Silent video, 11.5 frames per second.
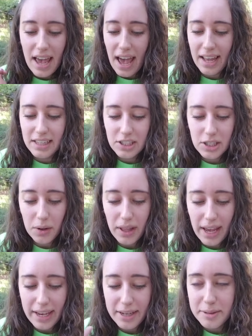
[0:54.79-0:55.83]
And so
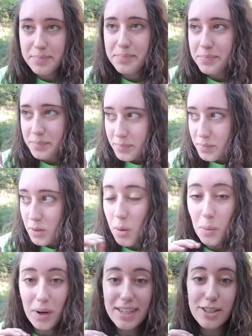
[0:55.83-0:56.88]

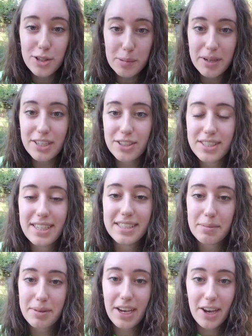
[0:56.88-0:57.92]
what is super interesting and
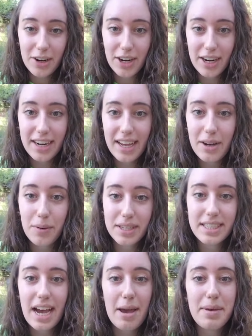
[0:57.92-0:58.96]
something I heard one
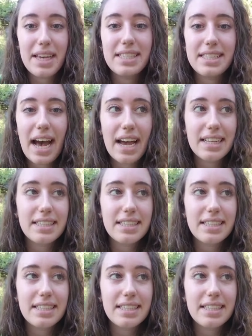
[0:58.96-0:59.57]
time is that